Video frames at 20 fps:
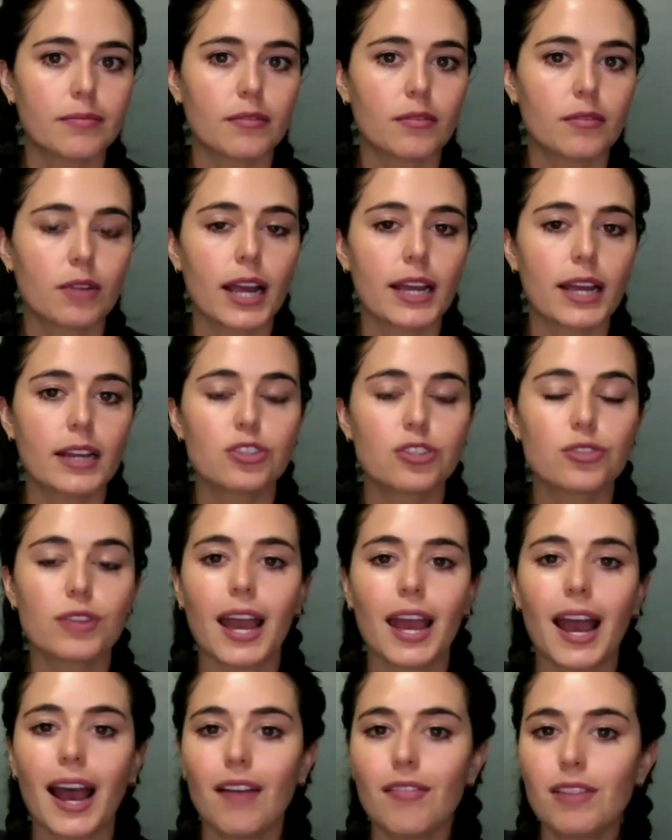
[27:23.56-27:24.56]
right? Do they
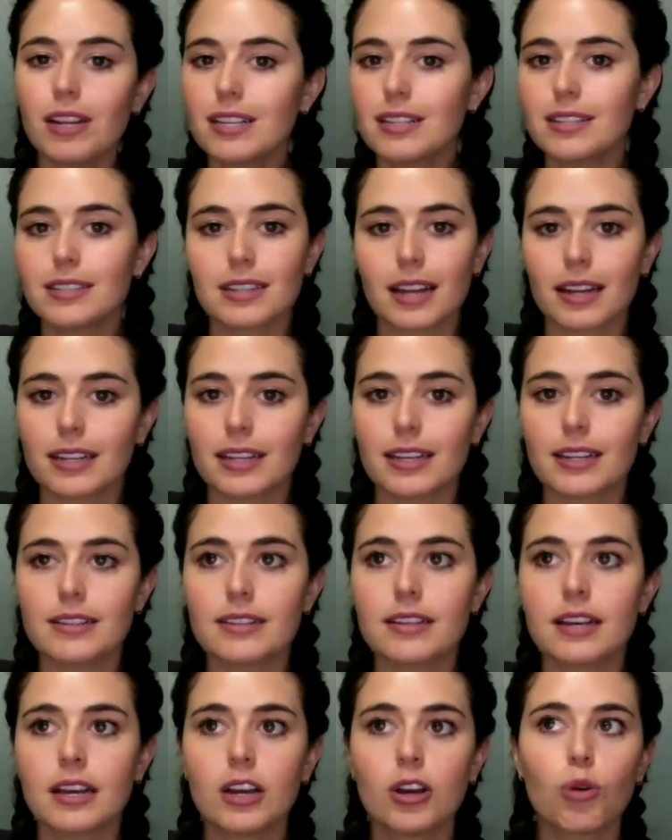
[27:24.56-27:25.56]
have any studies?
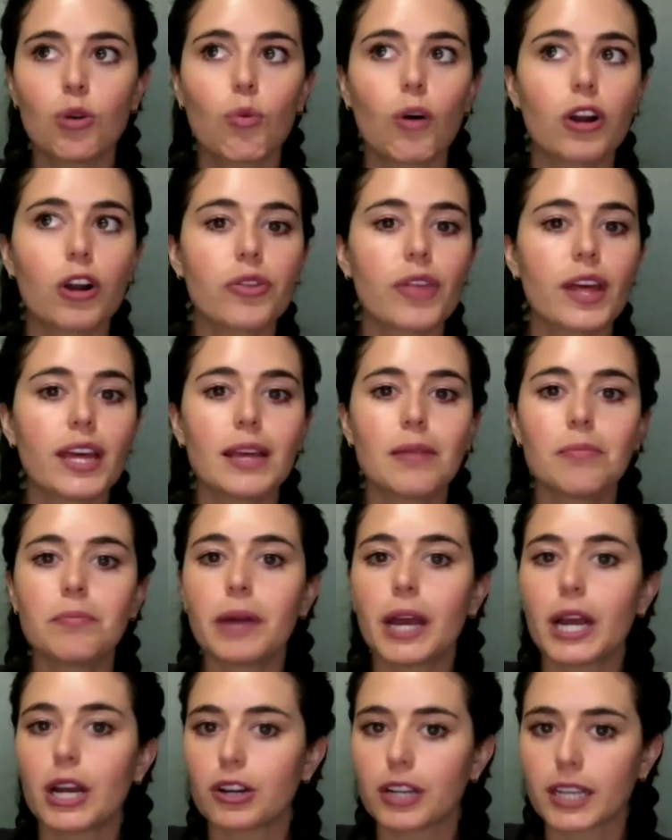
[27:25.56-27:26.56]
What are they
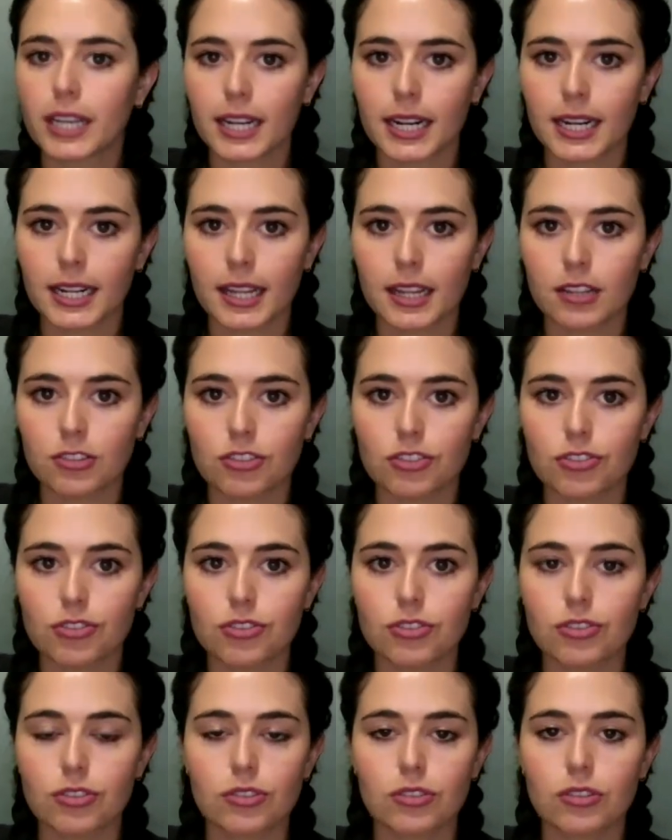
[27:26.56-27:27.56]
comparing it
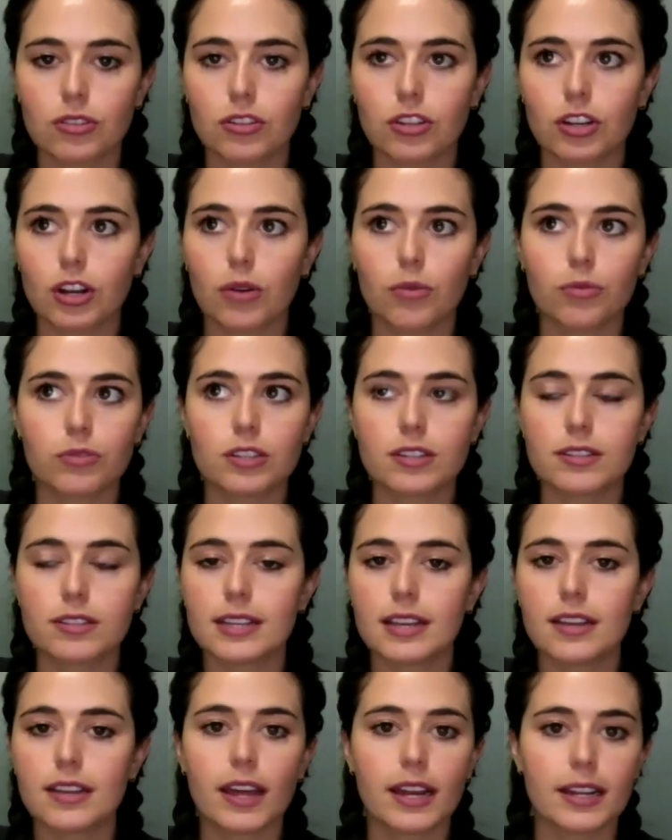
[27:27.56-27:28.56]
against, to
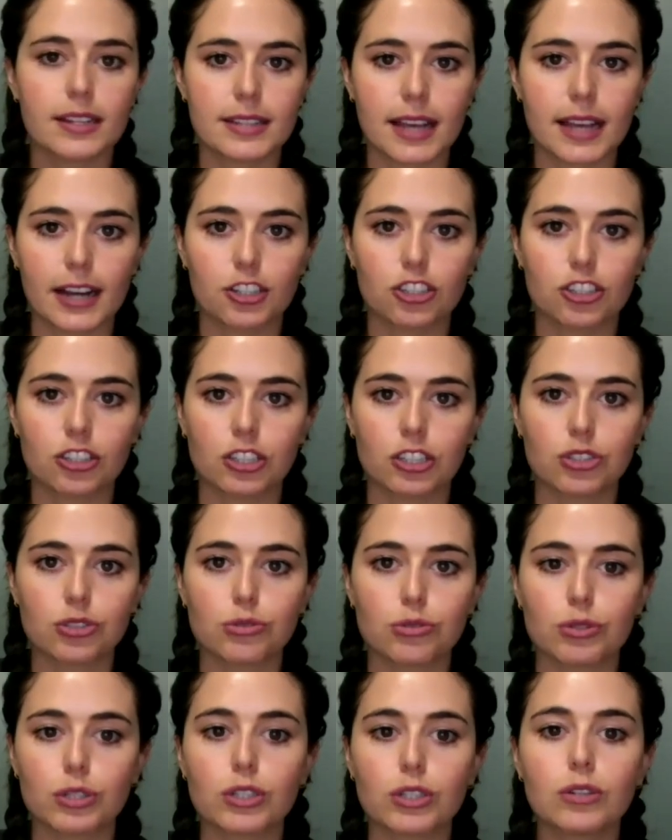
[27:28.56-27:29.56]
see that it's actually
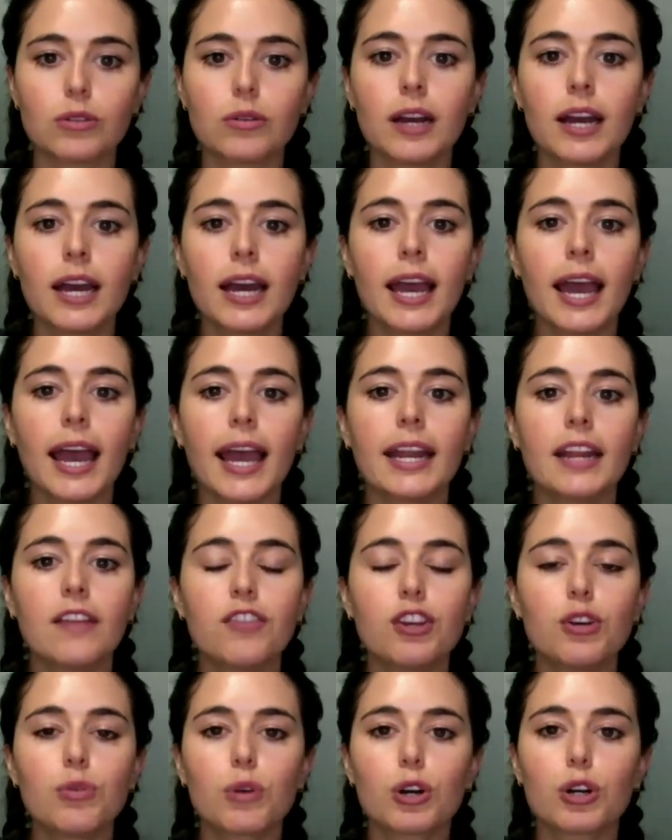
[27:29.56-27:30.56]
true? And
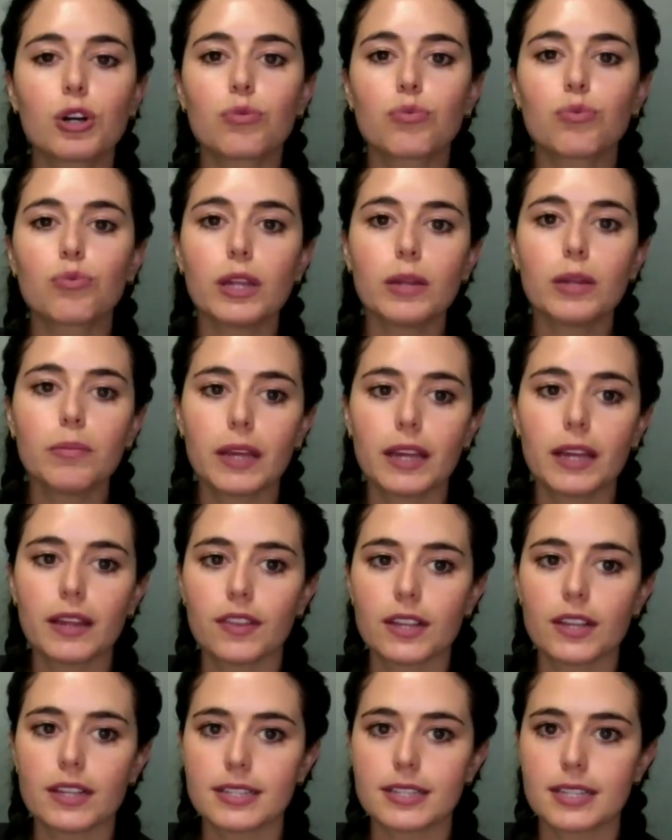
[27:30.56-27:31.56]
if you were to repeat
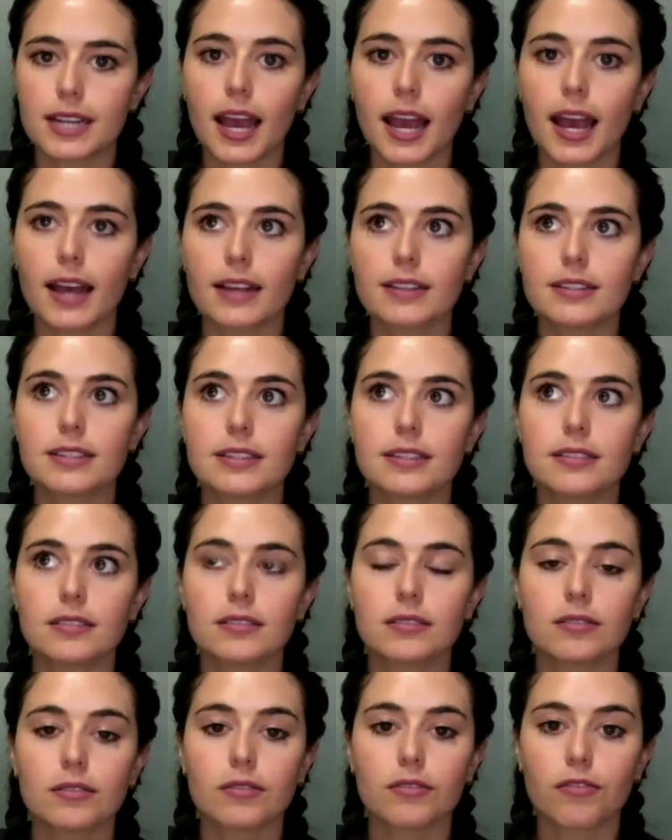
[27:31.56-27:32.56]
this test
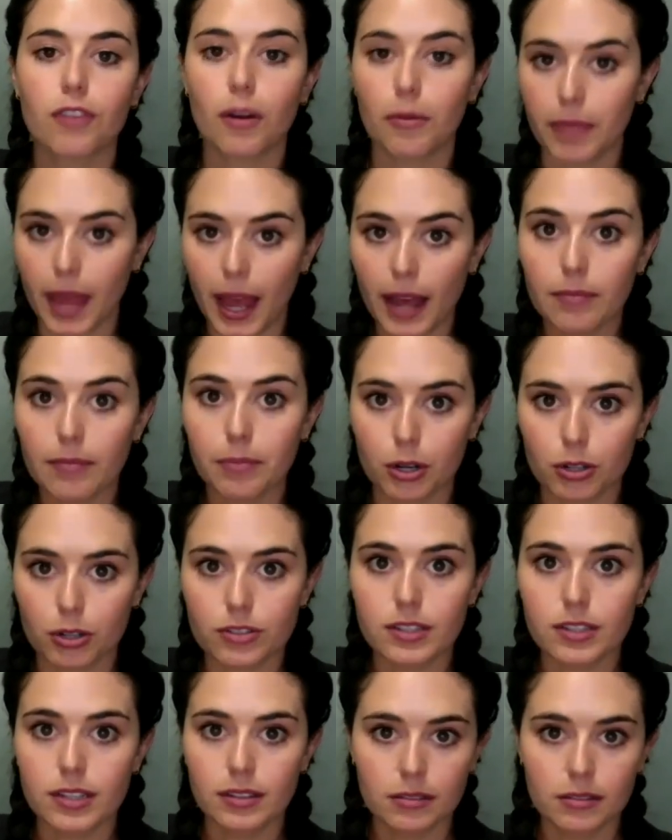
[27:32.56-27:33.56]
from that
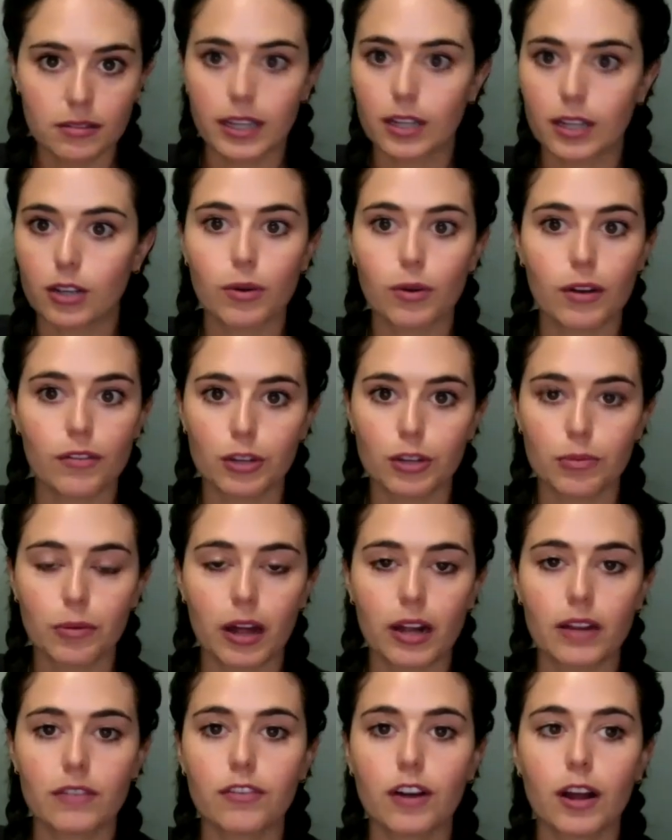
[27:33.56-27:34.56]
person, like whoever you
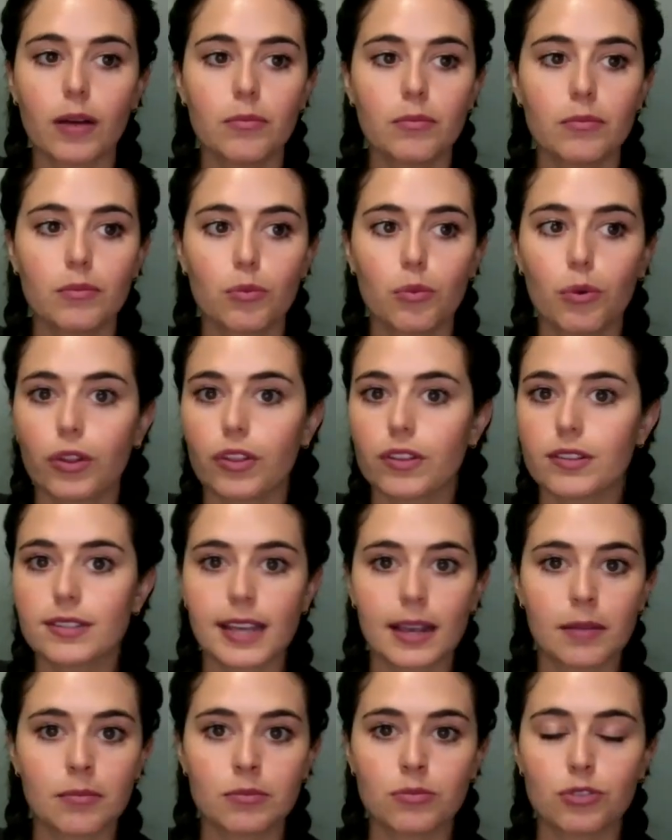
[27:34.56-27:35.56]
bought it from, will the
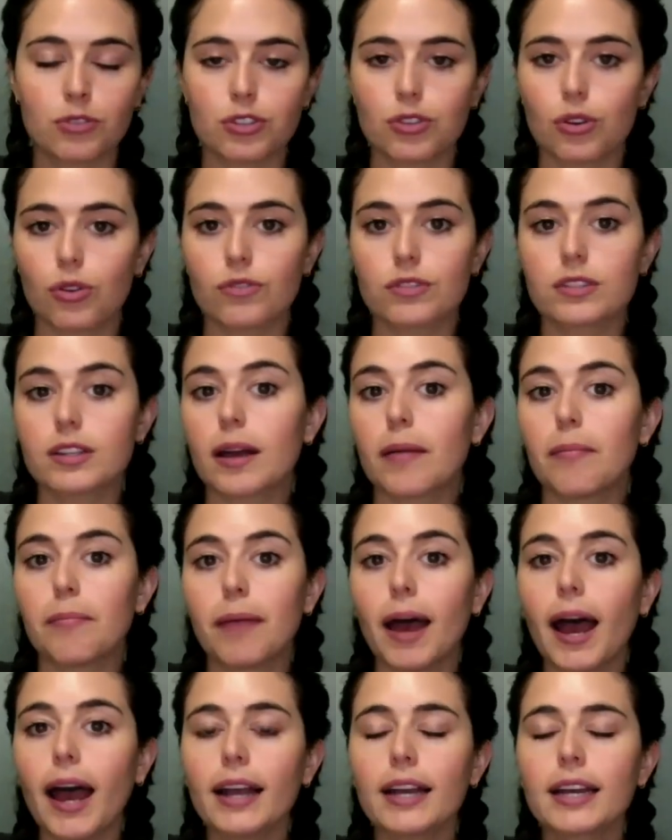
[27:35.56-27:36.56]
same results come
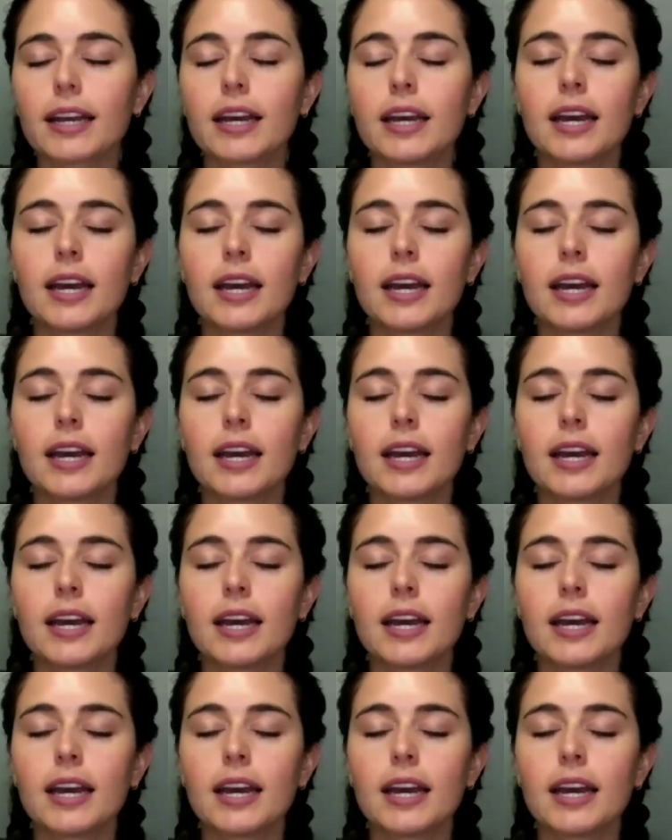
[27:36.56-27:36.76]
back?